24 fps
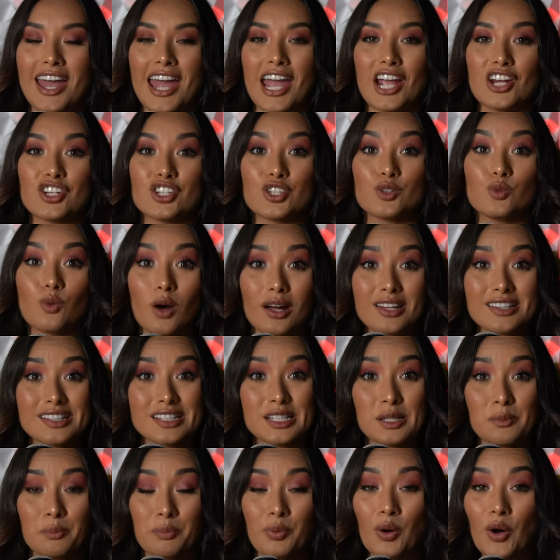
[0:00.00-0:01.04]
and she wants
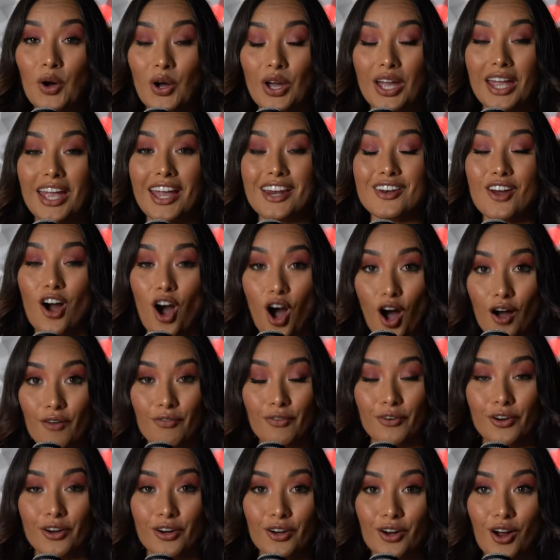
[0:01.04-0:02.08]
to put an
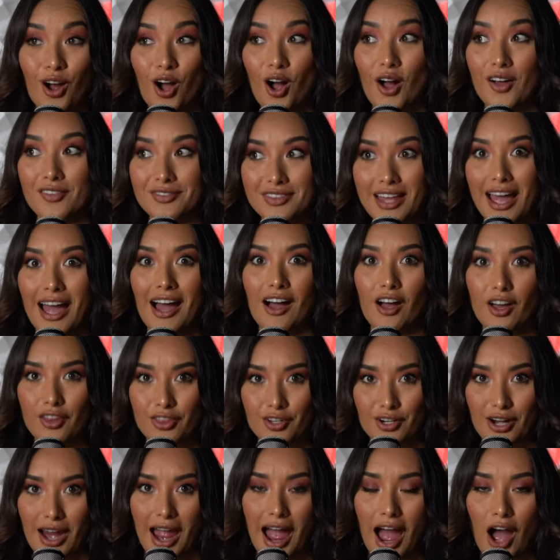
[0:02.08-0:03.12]
offer on that
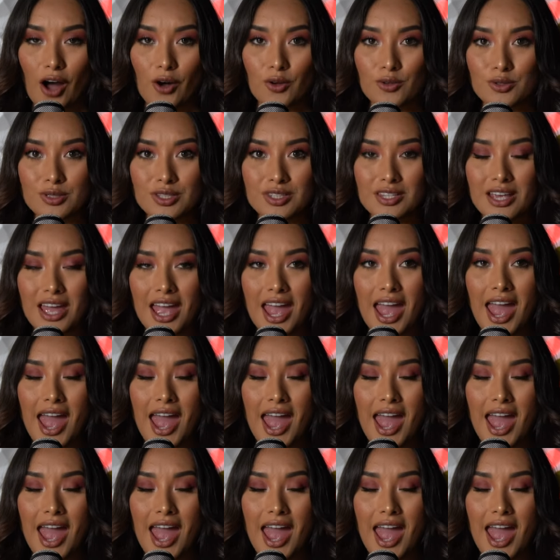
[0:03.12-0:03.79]
other house.